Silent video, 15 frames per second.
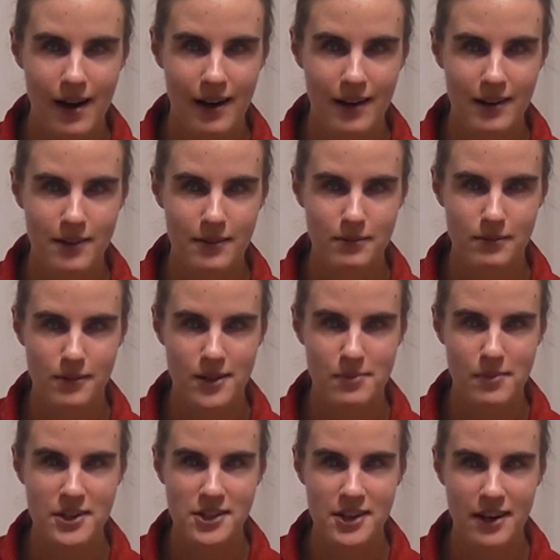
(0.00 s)
I was
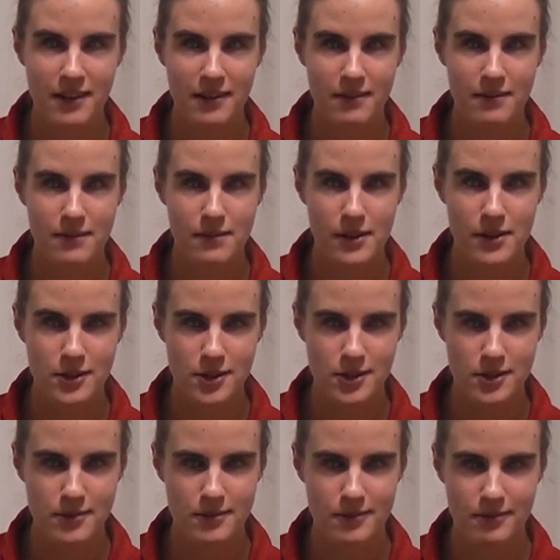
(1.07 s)
missing
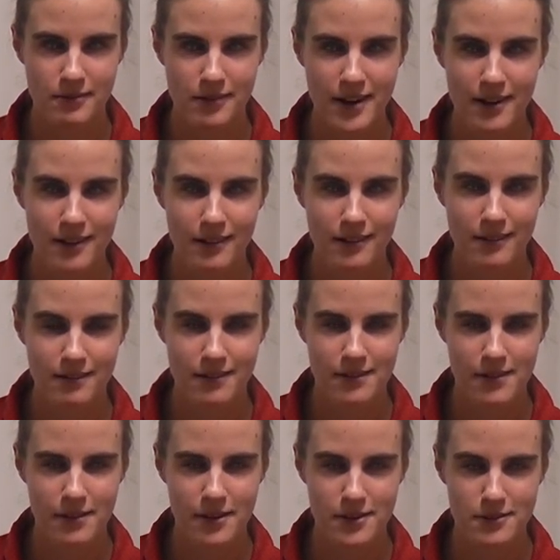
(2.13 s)
this real
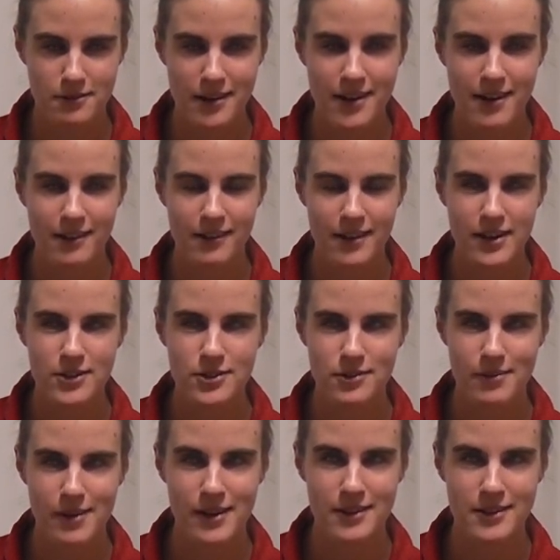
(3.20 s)
these real
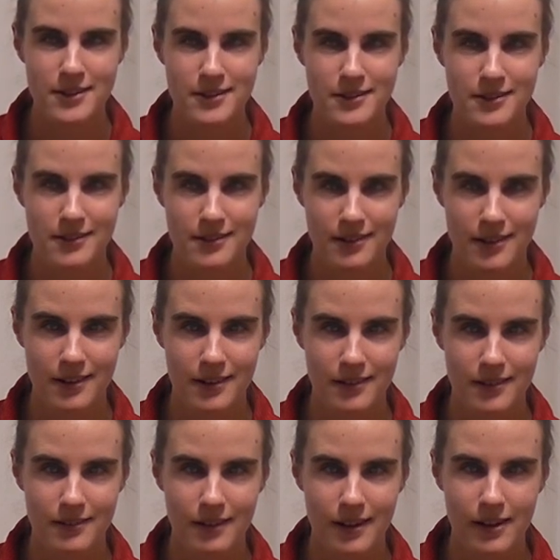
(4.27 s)
instruments
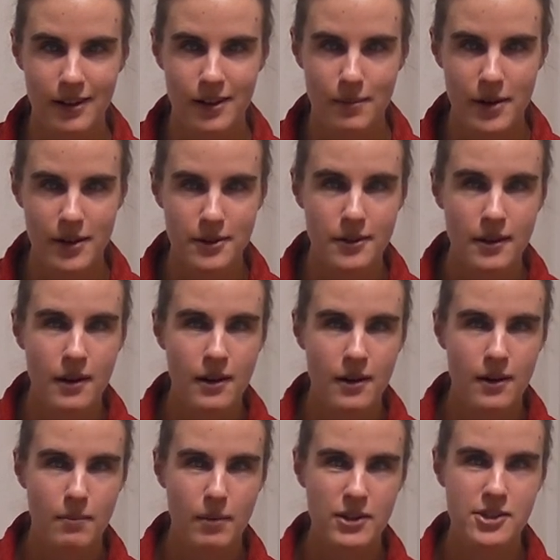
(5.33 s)
a little bit.
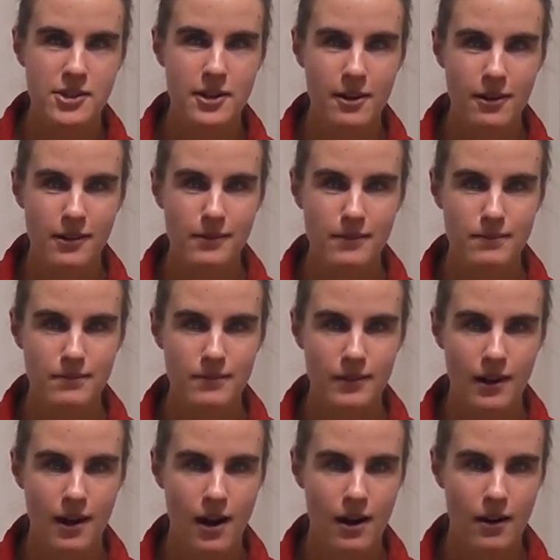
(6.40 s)
But still,
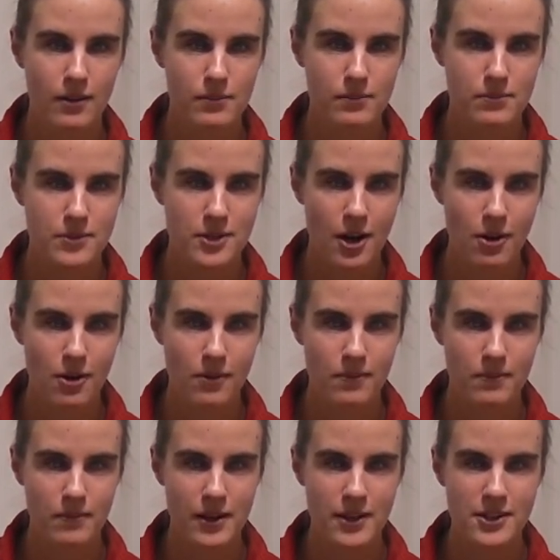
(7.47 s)

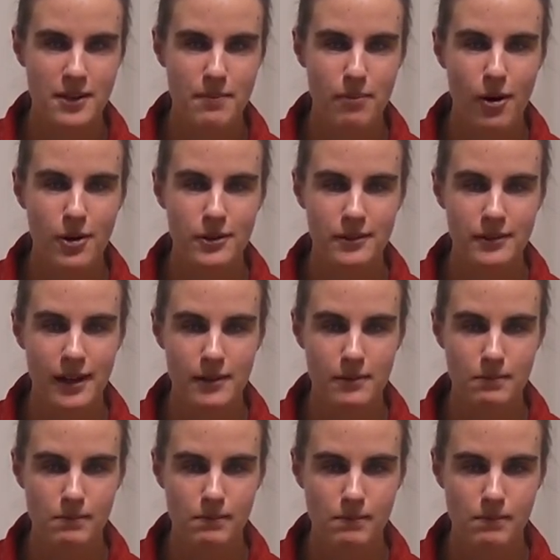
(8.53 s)
so it's important
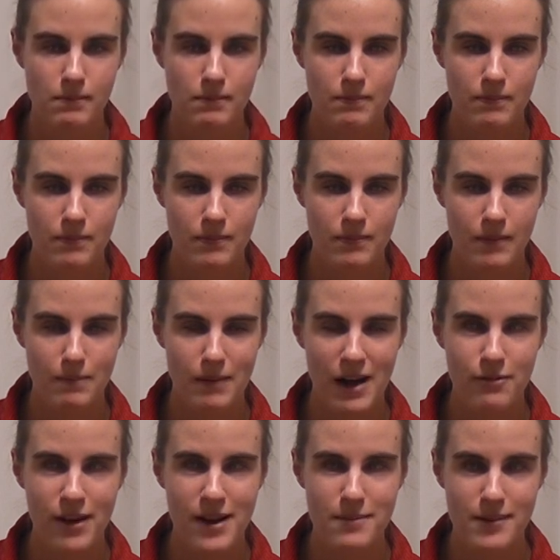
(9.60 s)
that my
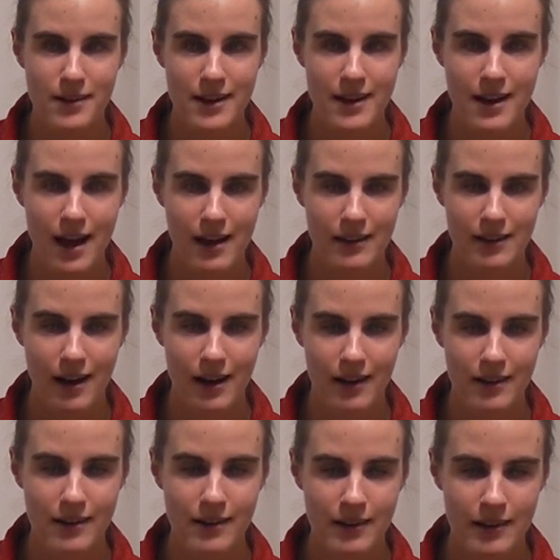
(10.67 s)
family and
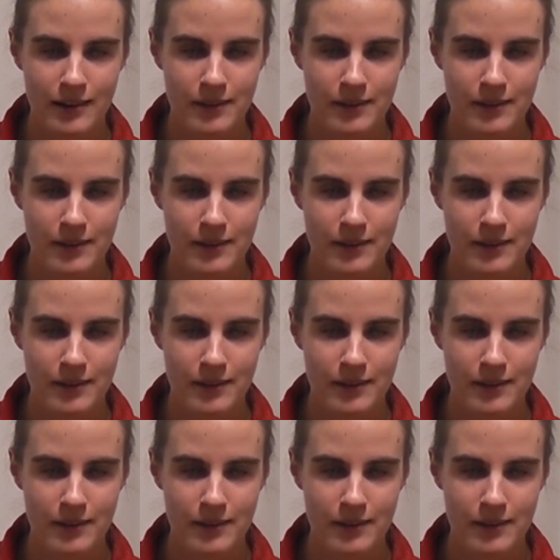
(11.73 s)
I